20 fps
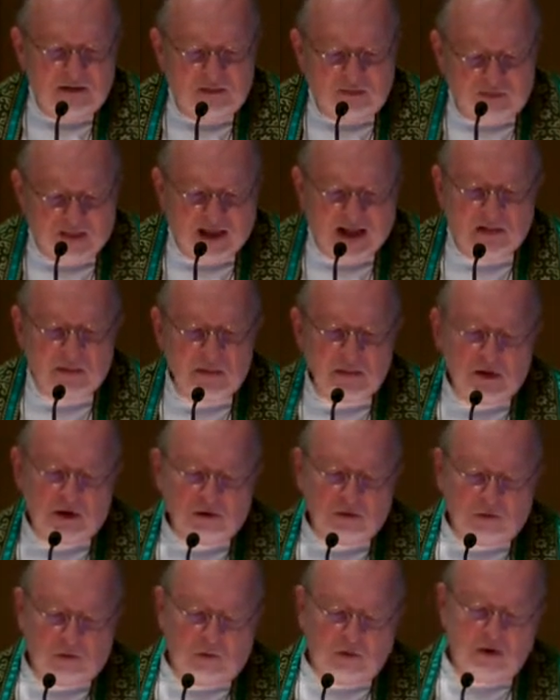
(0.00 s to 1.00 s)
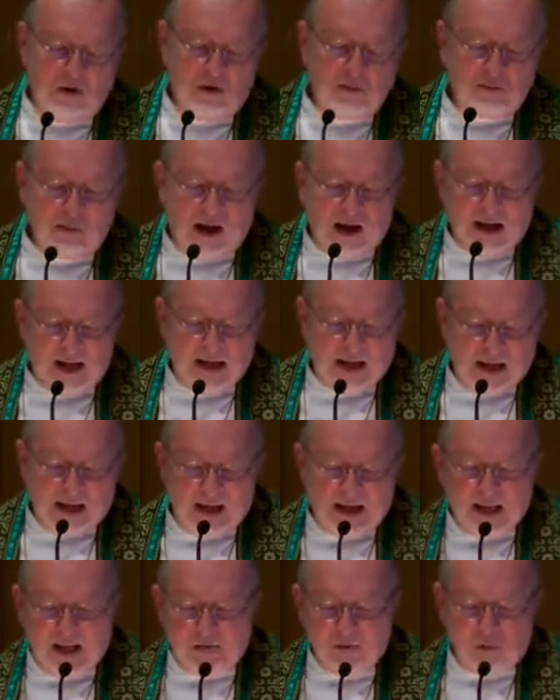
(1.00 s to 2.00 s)
Then the Lord my
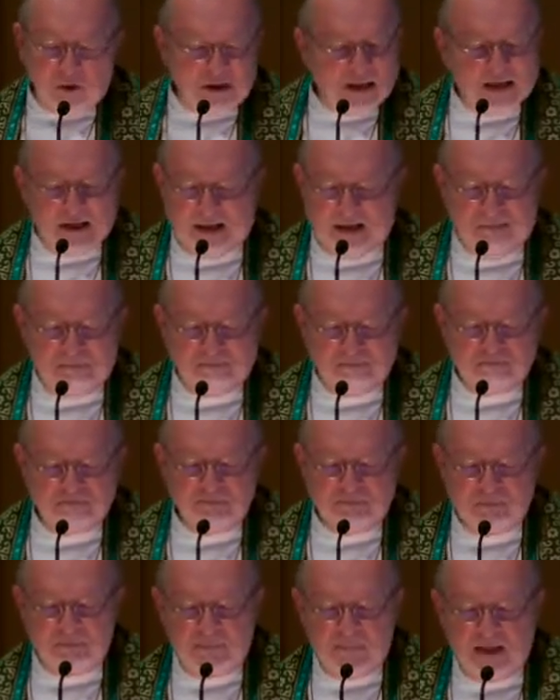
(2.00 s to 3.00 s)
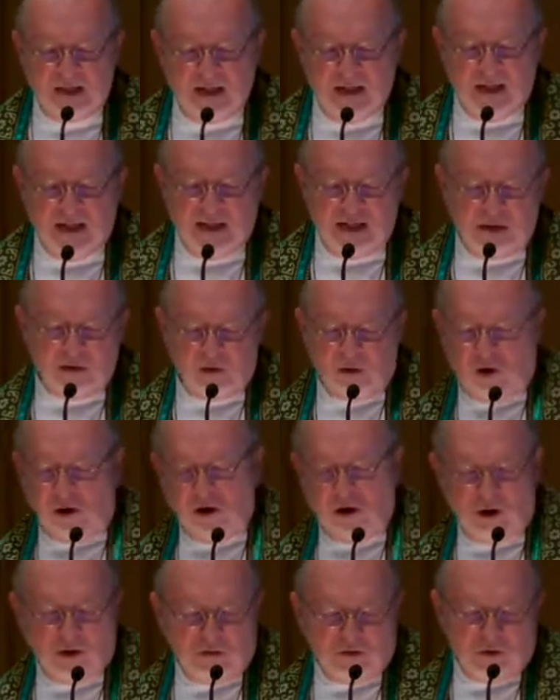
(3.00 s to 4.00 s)
God will come, and
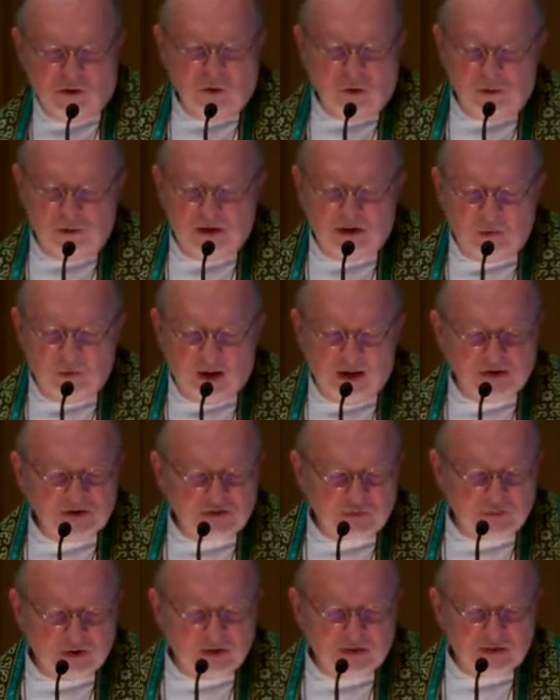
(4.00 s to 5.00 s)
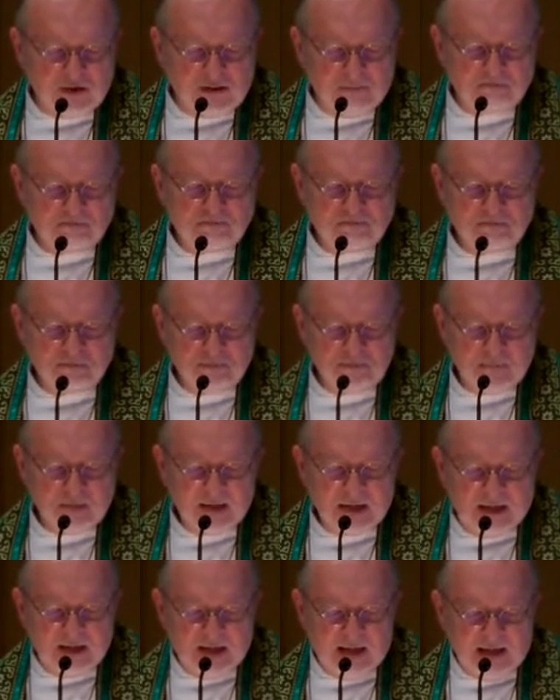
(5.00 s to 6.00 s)
all the holy ones with him.
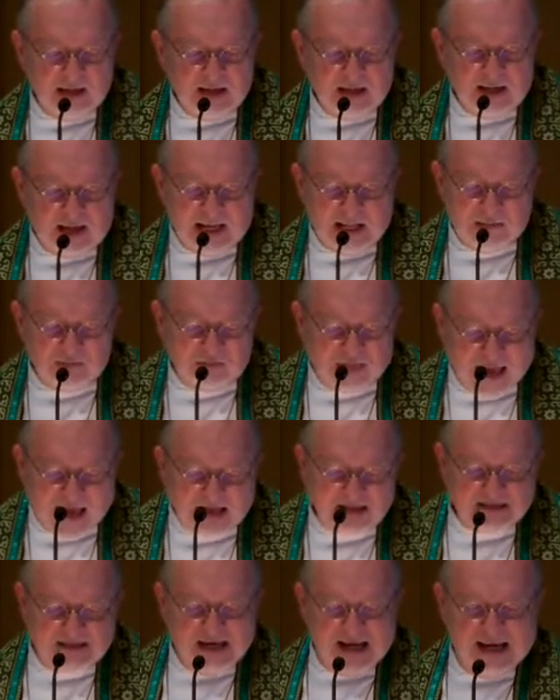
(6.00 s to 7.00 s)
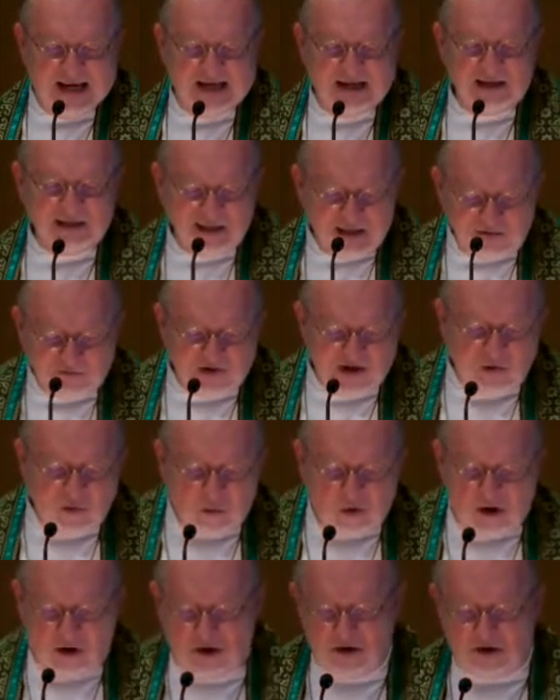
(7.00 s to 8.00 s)
On that day, living
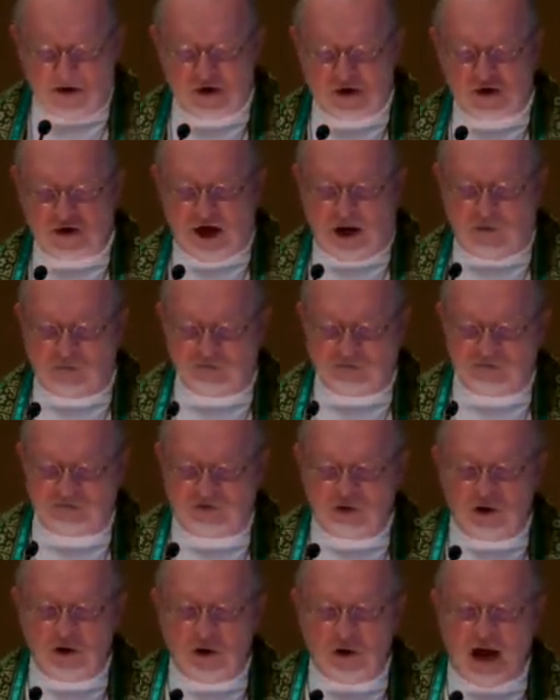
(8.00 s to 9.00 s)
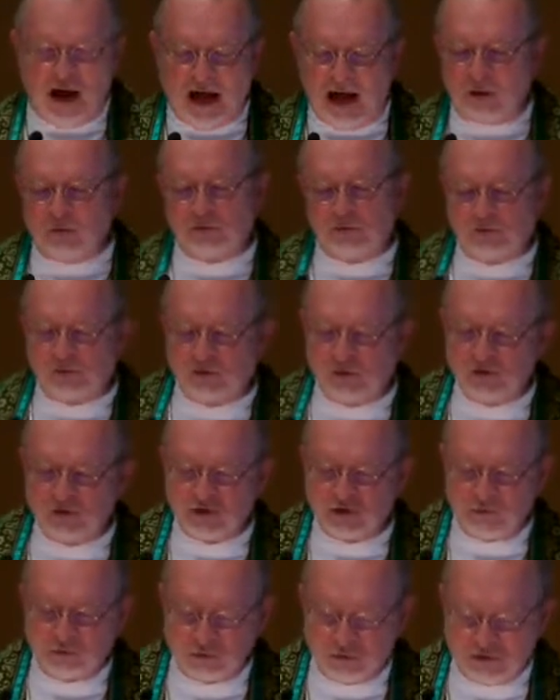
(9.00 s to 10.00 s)
water shall flow out from
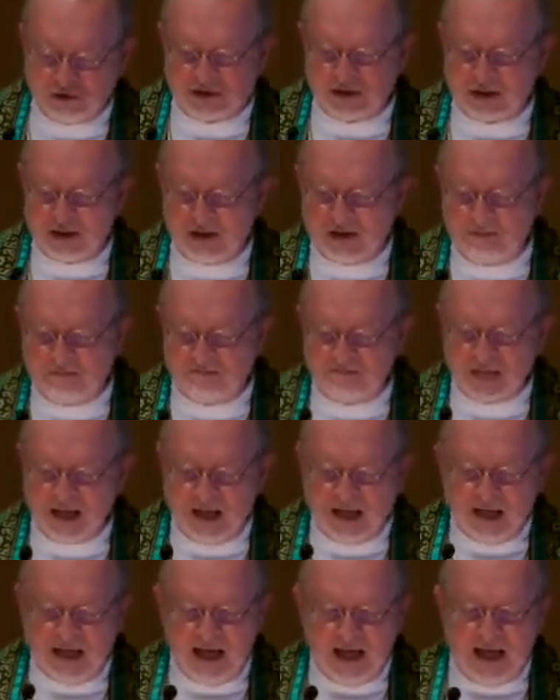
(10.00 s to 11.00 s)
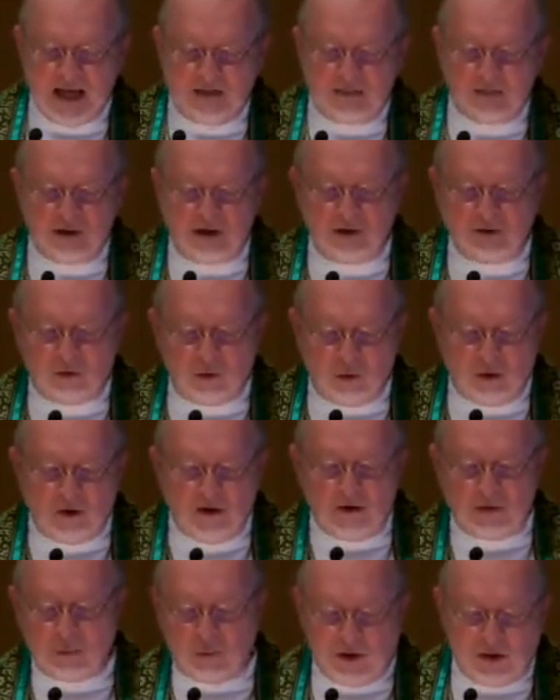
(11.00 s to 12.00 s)
Jerusalem, and the
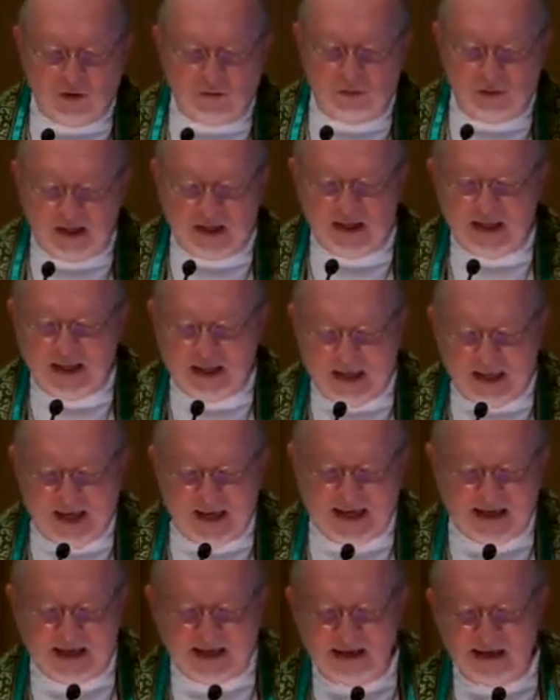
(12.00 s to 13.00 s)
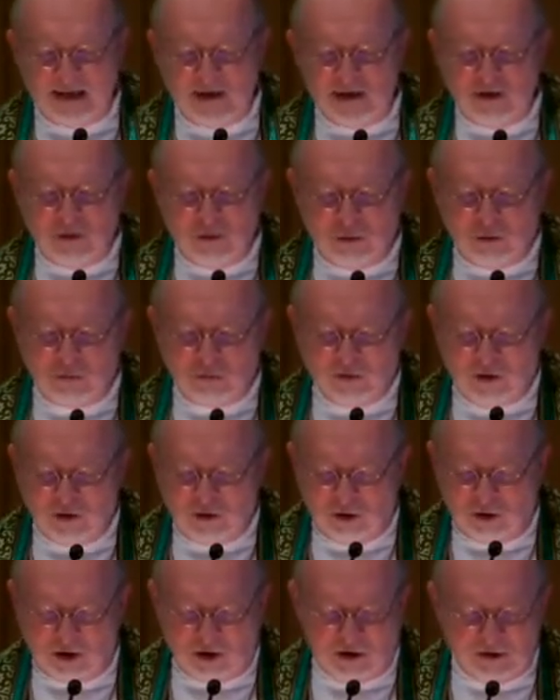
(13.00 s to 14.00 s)
Lord will be king over
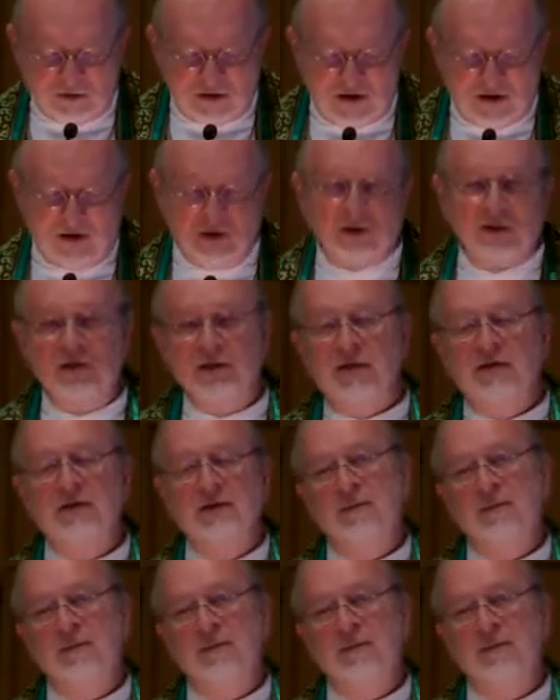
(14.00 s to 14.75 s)
all the earth.